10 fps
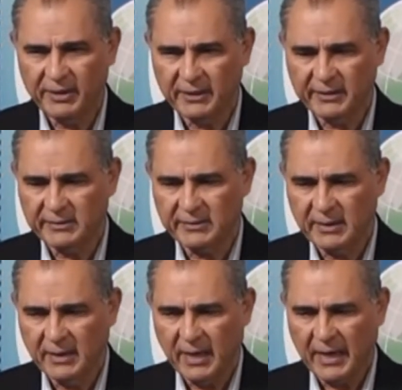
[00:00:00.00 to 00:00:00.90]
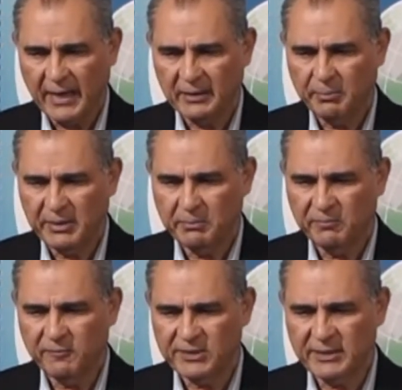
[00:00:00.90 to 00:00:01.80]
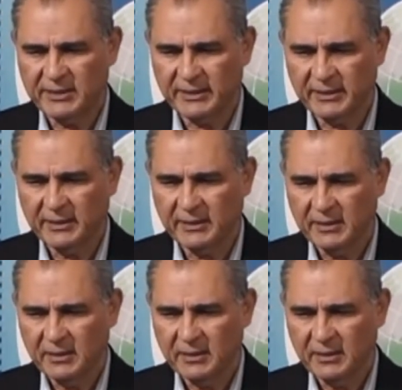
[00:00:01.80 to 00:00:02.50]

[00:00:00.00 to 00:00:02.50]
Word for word: years, I had been visiting